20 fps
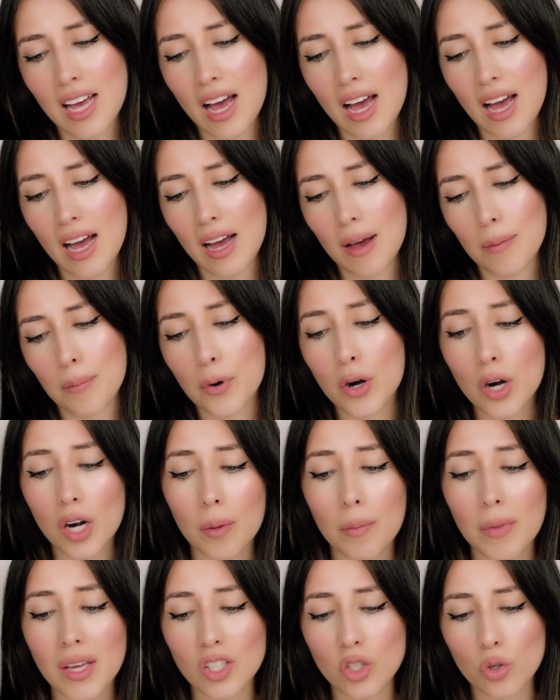a
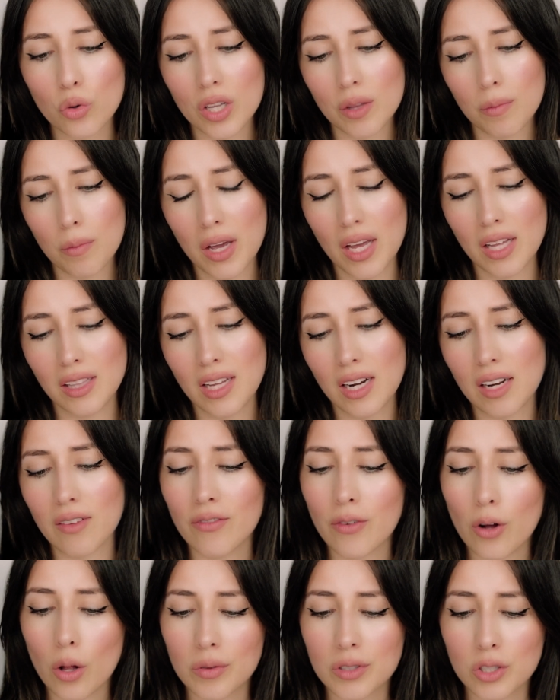perming treatment that
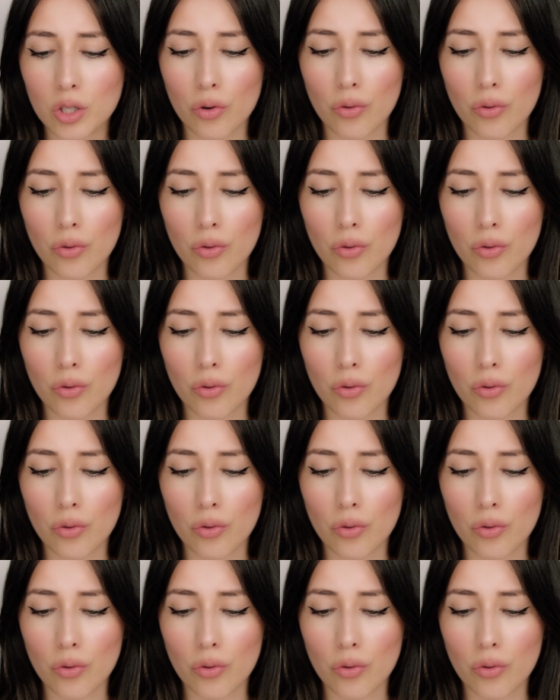involves